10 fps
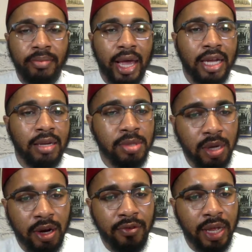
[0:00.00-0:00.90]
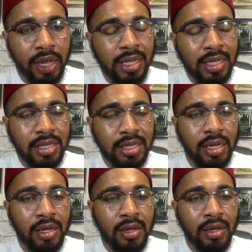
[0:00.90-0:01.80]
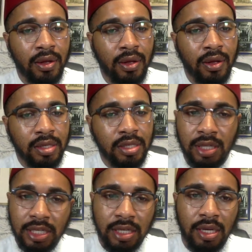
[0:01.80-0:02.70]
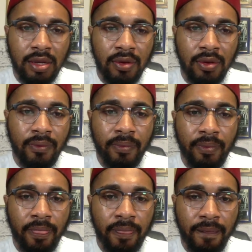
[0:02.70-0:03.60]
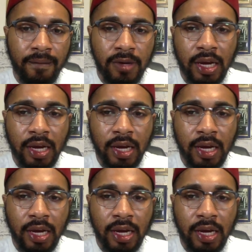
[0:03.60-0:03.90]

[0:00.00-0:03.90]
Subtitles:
back and observing and listening, just listening. So I